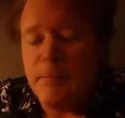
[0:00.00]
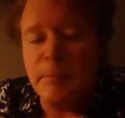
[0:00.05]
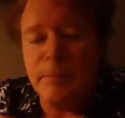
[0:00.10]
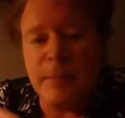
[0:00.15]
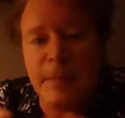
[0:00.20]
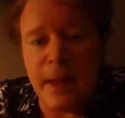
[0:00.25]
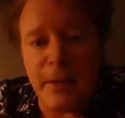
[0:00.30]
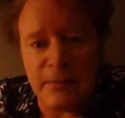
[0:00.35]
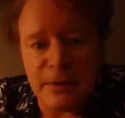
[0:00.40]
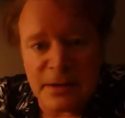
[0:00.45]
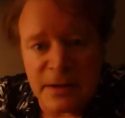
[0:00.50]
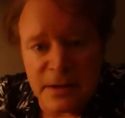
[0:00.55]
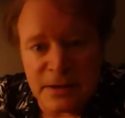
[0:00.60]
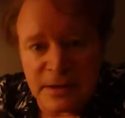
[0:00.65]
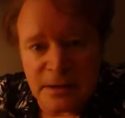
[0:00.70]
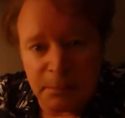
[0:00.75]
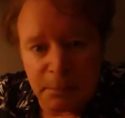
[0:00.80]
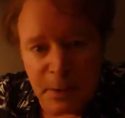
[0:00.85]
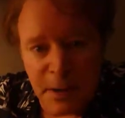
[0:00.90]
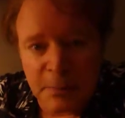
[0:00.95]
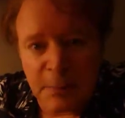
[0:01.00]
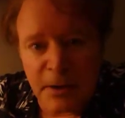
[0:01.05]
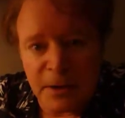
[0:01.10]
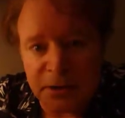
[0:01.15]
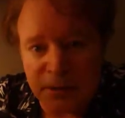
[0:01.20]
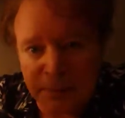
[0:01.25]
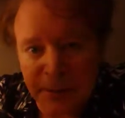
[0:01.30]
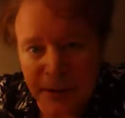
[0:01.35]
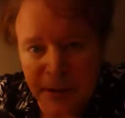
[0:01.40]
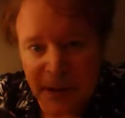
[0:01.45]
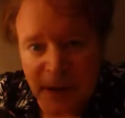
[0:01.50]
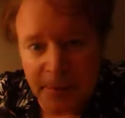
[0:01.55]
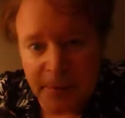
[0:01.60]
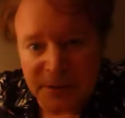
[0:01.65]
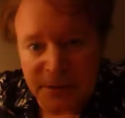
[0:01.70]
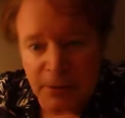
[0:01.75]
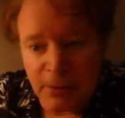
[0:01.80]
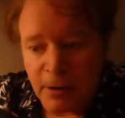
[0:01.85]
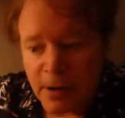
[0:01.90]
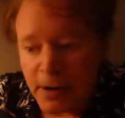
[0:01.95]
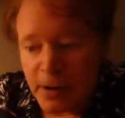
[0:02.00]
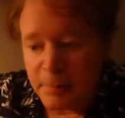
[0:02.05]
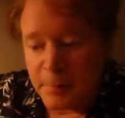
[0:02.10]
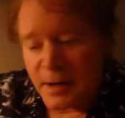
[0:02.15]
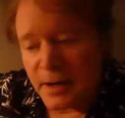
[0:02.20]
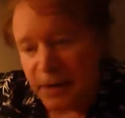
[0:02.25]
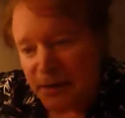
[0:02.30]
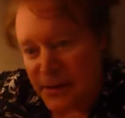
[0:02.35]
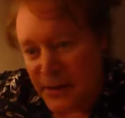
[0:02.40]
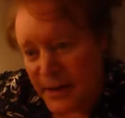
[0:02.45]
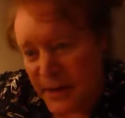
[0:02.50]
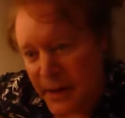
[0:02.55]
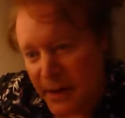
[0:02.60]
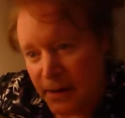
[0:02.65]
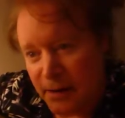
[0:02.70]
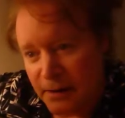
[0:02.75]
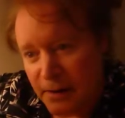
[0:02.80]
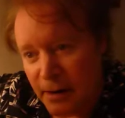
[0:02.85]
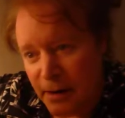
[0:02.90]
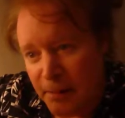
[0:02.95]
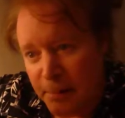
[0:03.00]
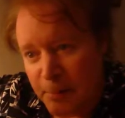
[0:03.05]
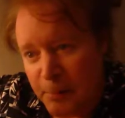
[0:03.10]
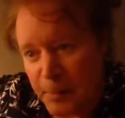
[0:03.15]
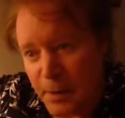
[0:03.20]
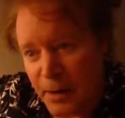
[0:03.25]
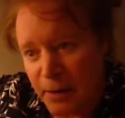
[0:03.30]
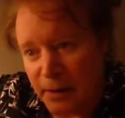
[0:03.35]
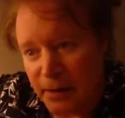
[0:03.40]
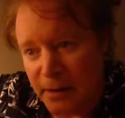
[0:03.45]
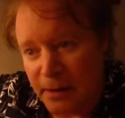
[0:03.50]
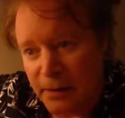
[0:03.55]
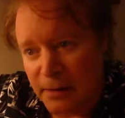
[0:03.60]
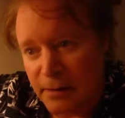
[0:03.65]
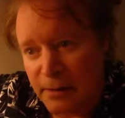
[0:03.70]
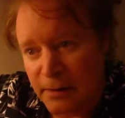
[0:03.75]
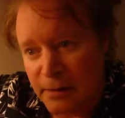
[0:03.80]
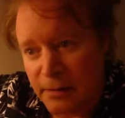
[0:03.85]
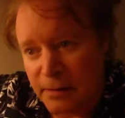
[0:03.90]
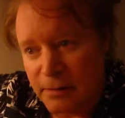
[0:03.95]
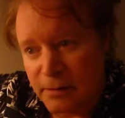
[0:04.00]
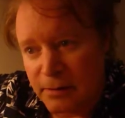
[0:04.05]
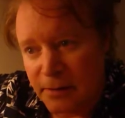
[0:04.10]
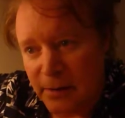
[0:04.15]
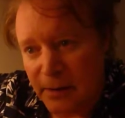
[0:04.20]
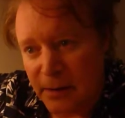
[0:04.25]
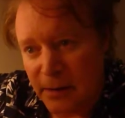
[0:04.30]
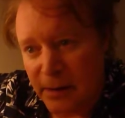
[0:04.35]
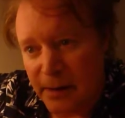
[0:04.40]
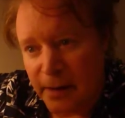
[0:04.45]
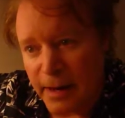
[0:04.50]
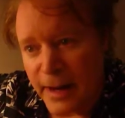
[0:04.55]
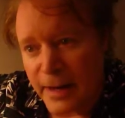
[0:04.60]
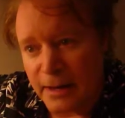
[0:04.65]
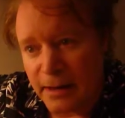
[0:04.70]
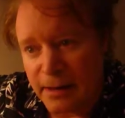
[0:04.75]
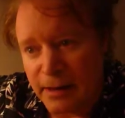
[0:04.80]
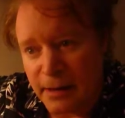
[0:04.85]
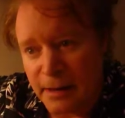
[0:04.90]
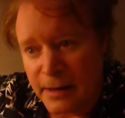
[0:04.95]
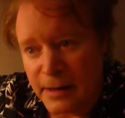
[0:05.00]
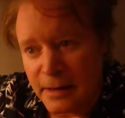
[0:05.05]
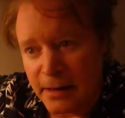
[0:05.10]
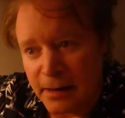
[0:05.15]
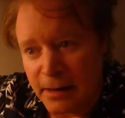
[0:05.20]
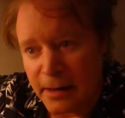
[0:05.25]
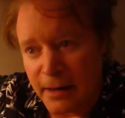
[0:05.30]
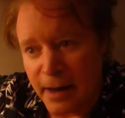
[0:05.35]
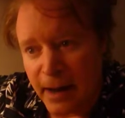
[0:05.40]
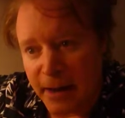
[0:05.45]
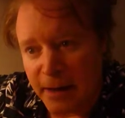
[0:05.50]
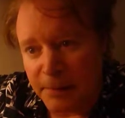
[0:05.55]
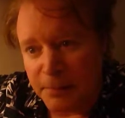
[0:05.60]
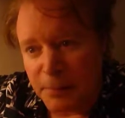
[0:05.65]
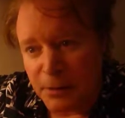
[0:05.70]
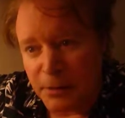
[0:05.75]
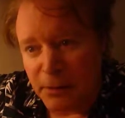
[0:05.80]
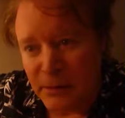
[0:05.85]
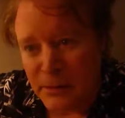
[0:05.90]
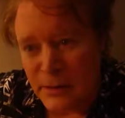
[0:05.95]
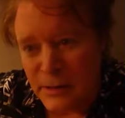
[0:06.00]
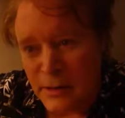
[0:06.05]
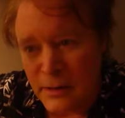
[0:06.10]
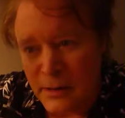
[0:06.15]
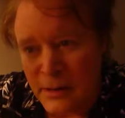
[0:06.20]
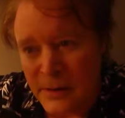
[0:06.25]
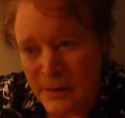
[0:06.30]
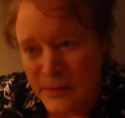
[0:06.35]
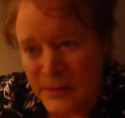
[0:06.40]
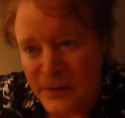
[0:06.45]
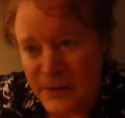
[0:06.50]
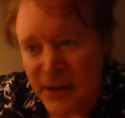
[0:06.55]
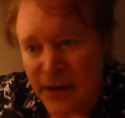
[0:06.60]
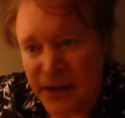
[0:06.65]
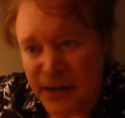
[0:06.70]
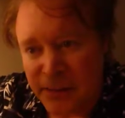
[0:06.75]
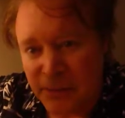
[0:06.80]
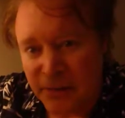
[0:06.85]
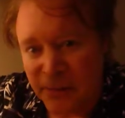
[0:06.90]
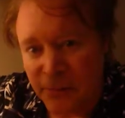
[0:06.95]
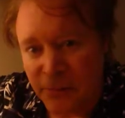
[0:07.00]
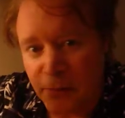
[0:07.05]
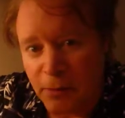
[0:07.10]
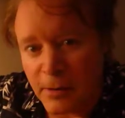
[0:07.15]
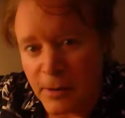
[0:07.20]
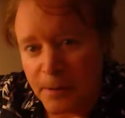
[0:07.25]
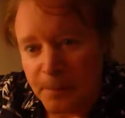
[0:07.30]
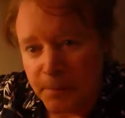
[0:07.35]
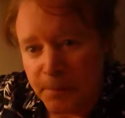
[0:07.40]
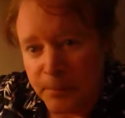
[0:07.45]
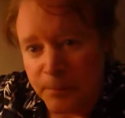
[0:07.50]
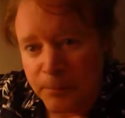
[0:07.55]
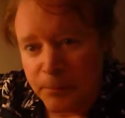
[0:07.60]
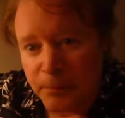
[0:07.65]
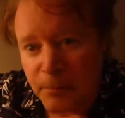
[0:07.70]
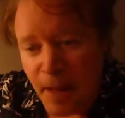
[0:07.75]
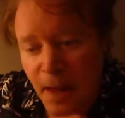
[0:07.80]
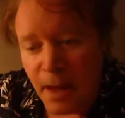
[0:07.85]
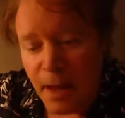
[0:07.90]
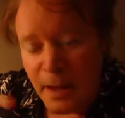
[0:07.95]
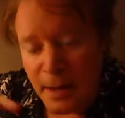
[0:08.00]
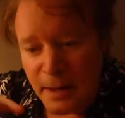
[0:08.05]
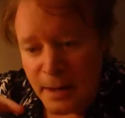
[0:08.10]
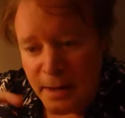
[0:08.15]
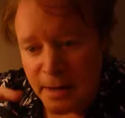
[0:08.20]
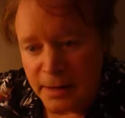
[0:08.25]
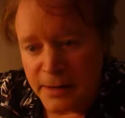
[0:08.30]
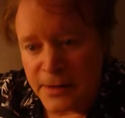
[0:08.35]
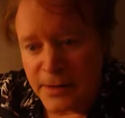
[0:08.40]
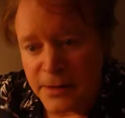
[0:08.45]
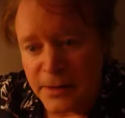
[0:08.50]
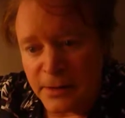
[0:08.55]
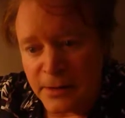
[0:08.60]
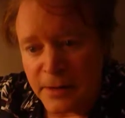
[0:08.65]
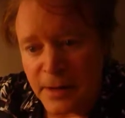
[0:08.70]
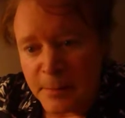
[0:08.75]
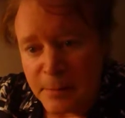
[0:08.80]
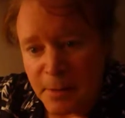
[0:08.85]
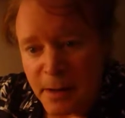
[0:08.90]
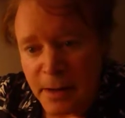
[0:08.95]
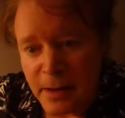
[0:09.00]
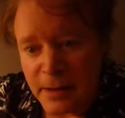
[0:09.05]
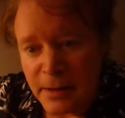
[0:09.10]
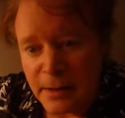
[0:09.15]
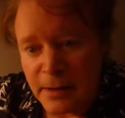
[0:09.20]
that was because the blood pressure became so high, because I had apparently Indica edible a few days before, and I didn't know that my